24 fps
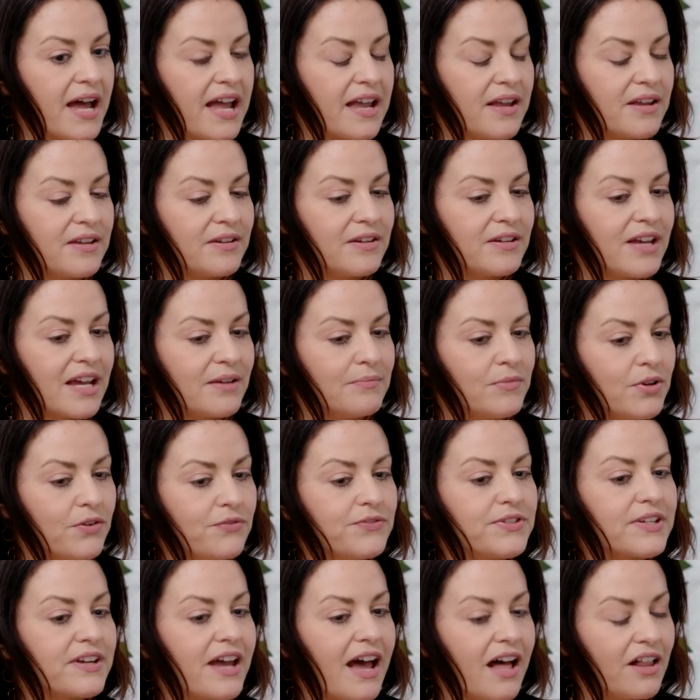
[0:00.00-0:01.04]
I, I
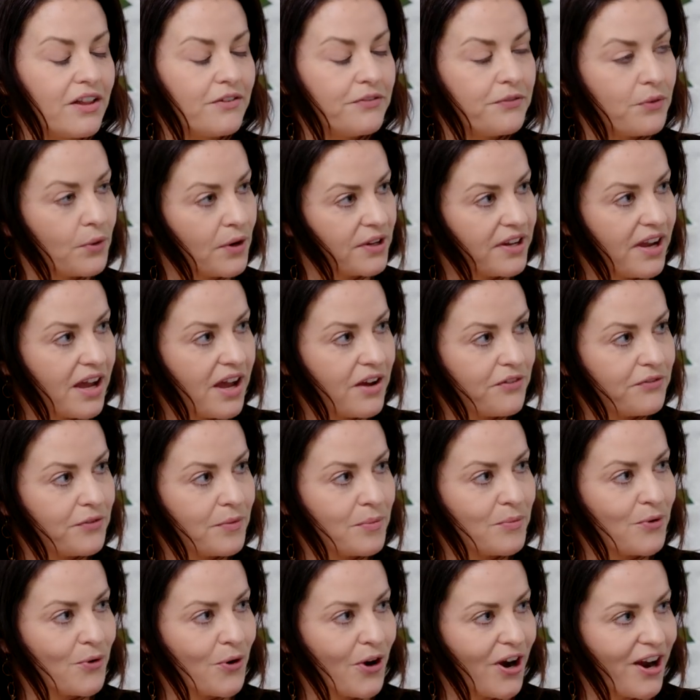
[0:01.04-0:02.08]
moved to California
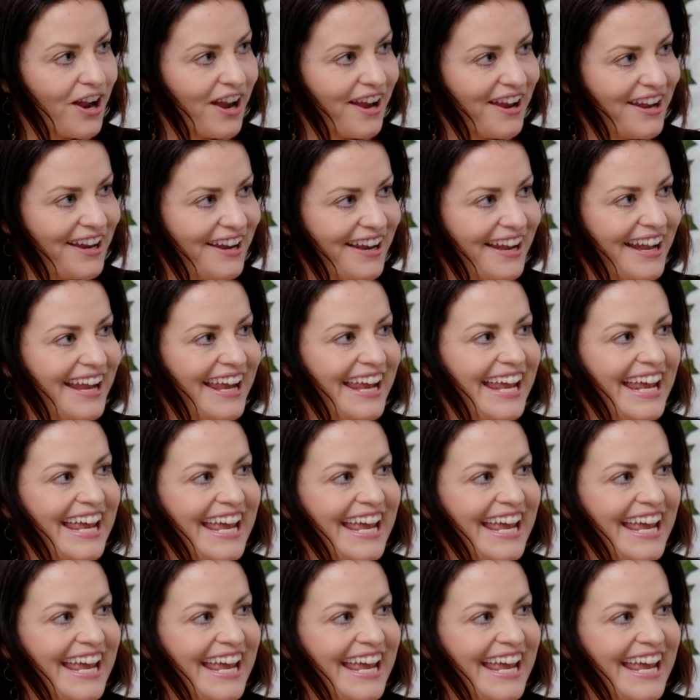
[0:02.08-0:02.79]
from Oregon.